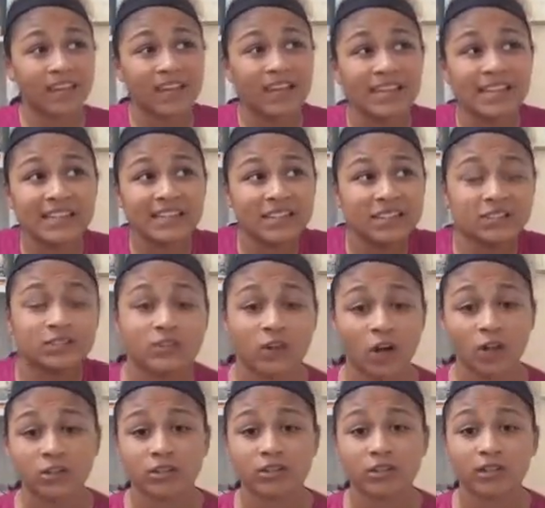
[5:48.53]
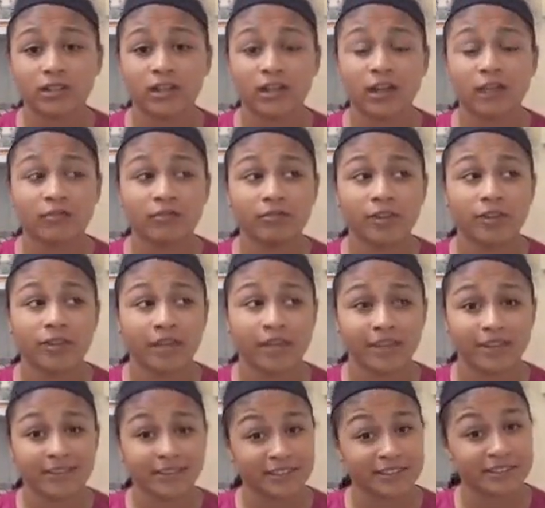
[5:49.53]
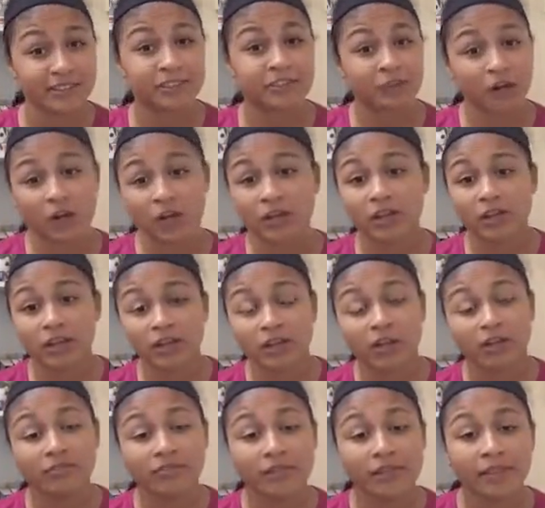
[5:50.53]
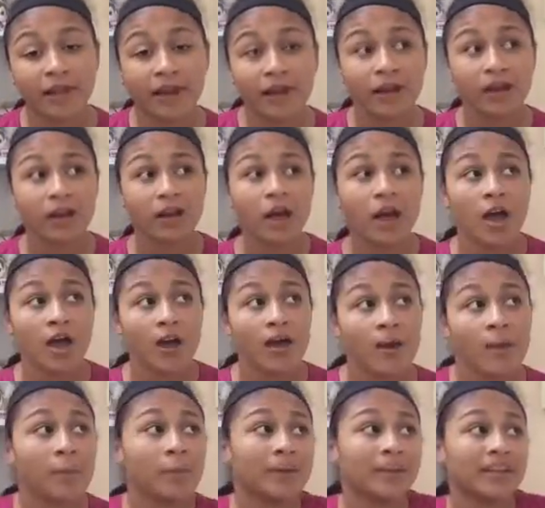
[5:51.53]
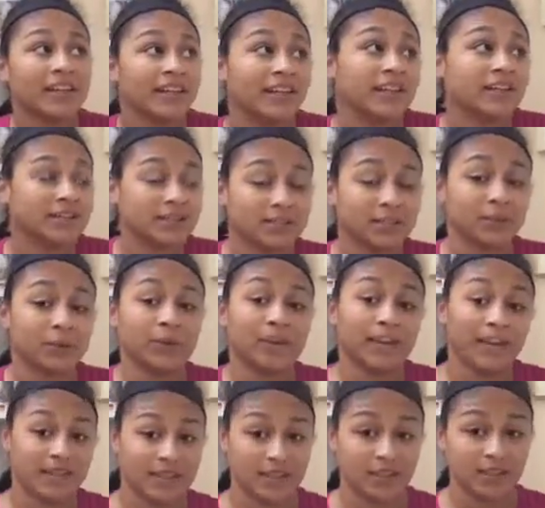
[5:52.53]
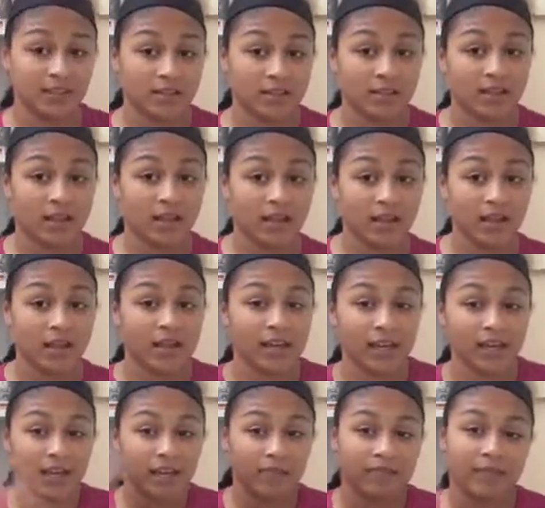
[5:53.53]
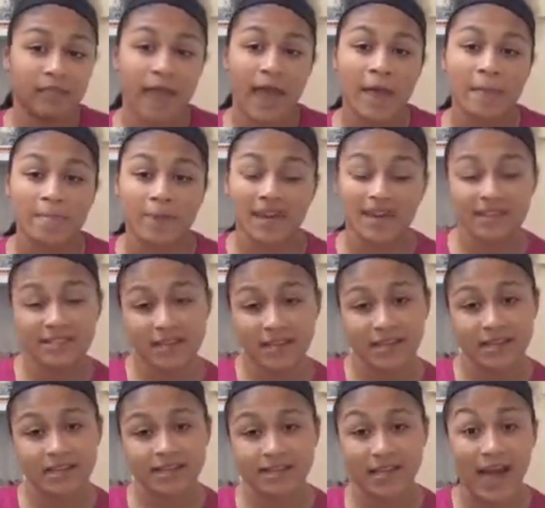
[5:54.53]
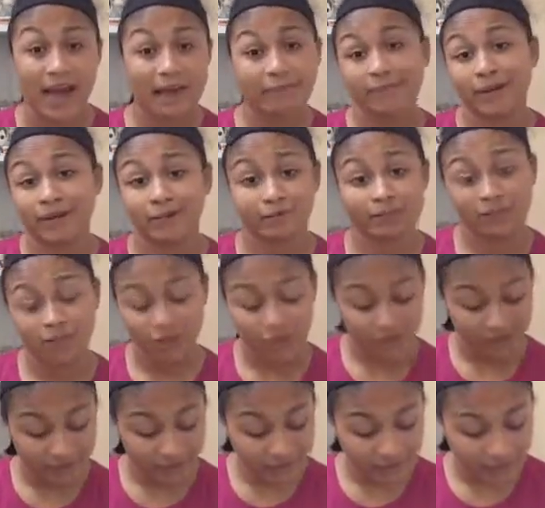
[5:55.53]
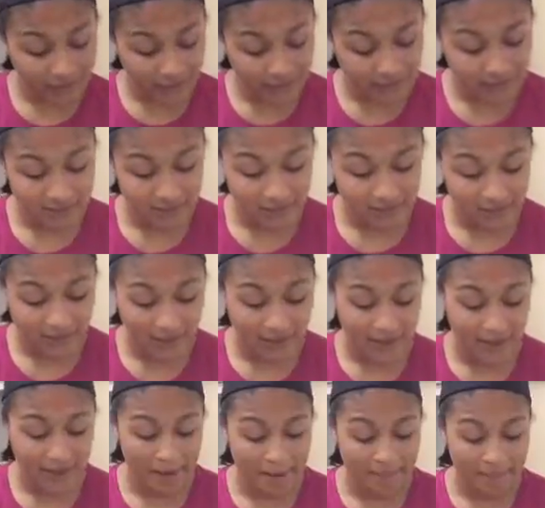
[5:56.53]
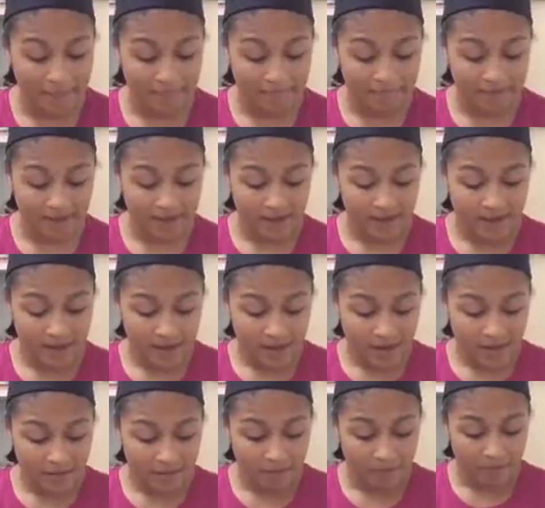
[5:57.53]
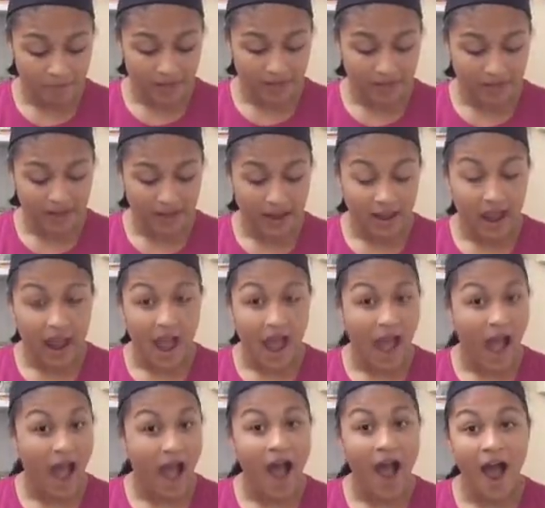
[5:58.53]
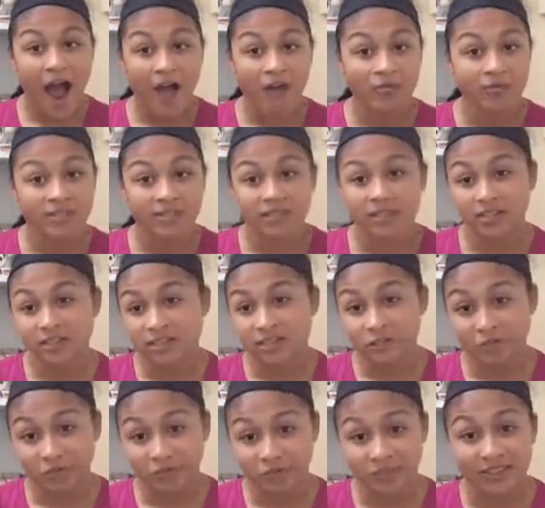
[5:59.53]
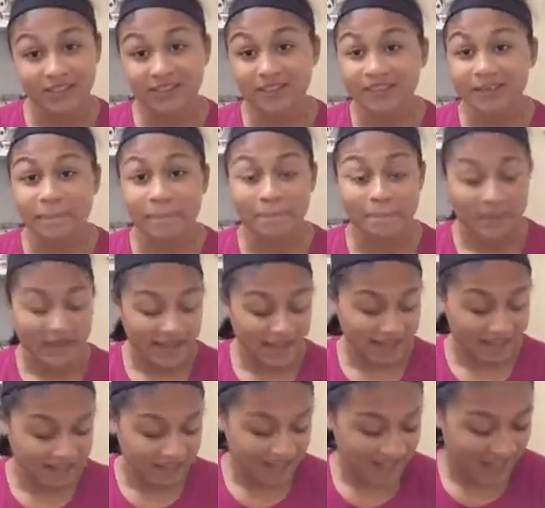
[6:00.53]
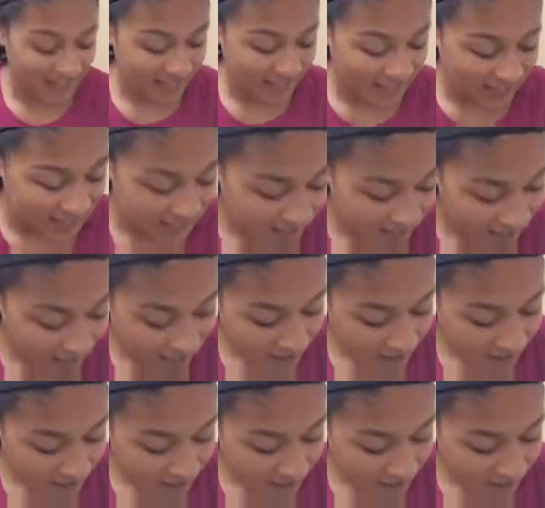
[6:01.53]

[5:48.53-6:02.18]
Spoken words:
he's falling in love with, Nicholas is falling in love with Etta, but he also isn't. Like, if that makes sense. I'm not really sure if it does or not, but I was like, dude, this is amazing.